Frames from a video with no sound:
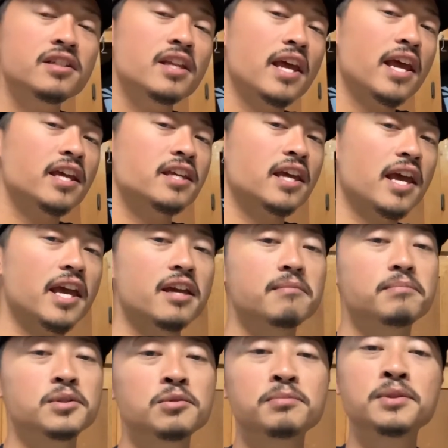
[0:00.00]
aka
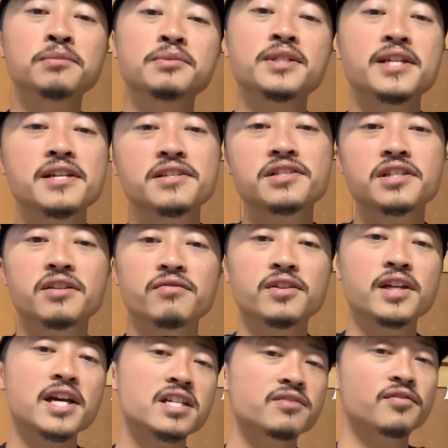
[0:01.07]
Boom Boom Tisk. If you
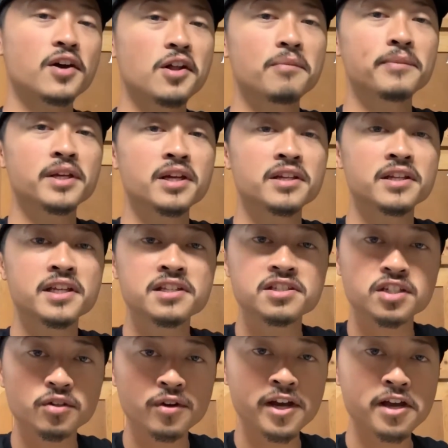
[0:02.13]
guys follow me on the
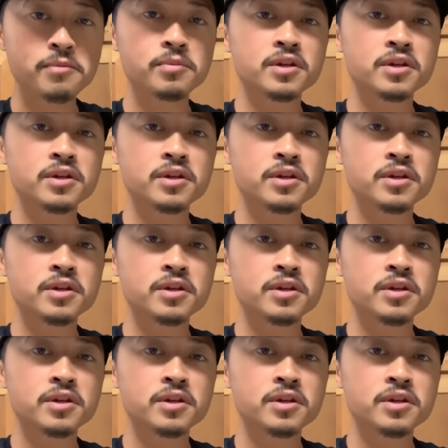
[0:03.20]
Instagram,